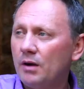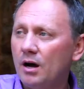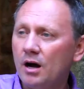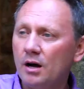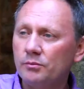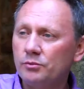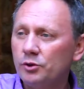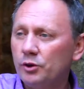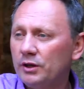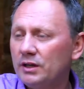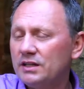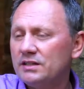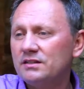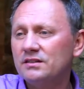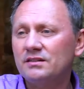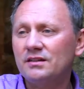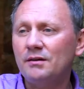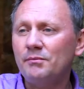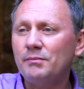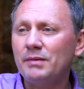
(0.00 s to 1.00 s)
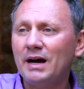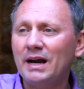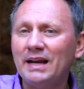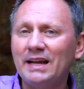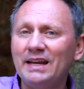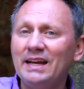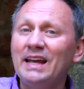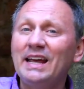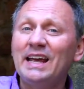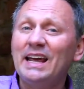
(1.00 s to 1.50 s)
mom doing this to
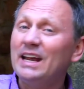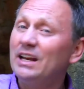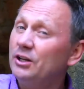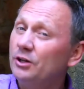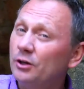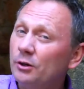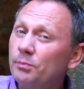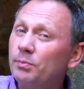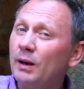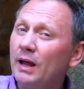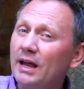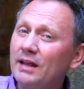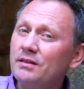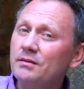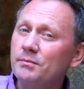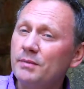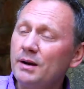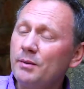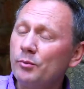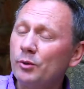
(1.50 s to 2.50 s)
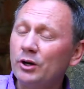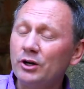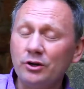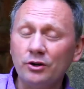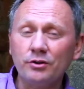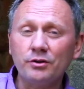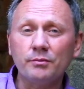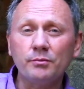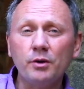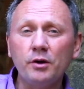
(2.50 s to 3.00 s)
somebody and you're playing the memory,
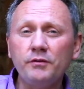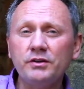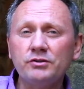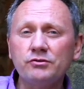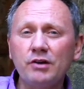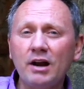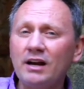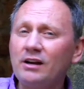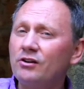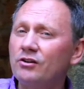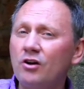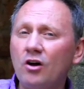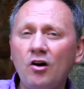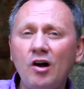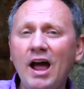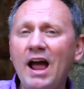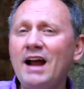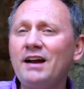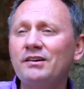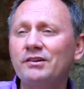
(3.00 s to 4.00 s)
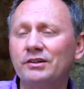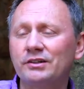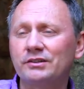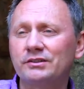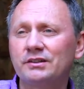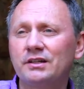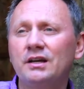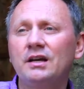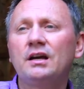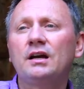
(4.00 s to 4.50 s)
you're the movie director and all
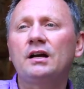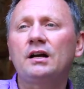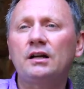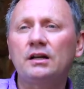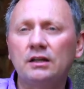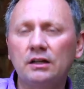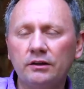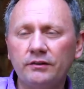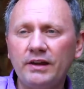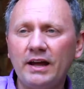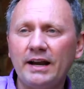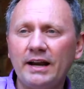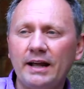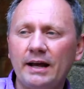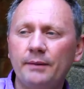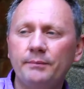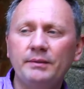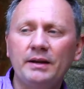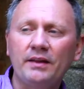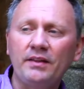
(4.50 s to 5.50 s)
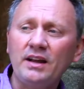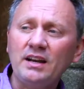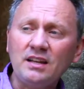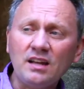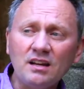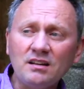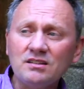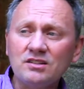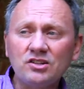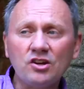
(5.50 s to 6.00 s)
actors. Clear that up. Now, that
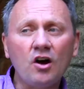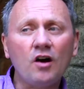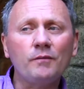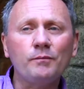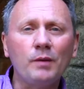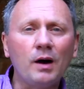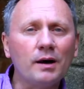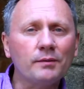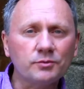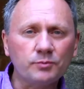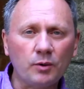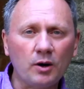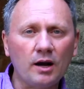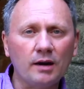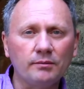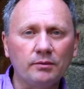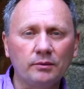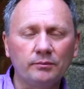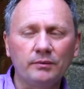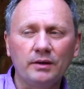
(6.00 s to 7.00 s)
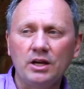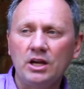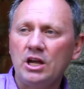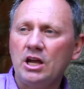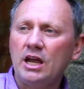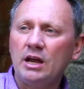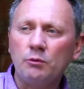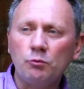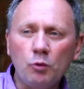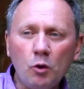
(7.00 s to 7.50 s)
doesn't solve mom's problem.
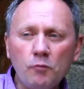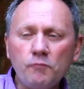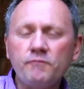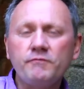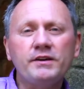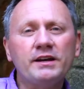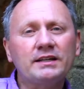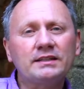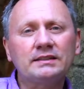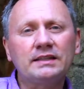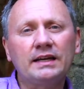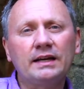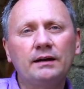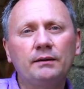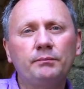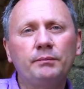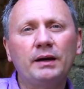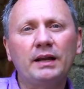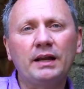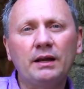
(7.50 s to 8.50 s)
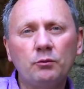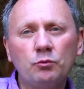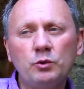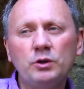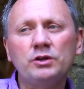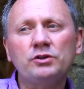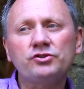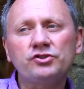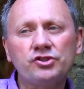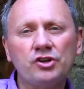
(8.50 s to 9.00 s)
It won't fix them, but it
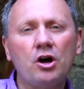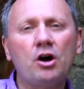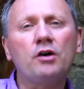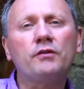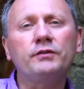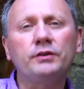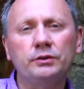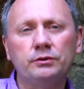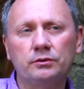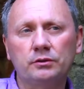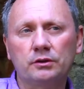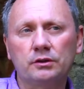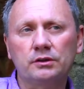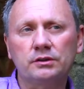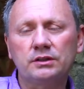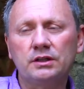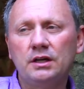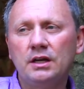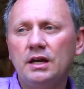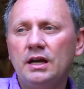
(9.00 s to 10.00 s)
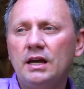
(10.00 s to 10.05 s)
will solve yours.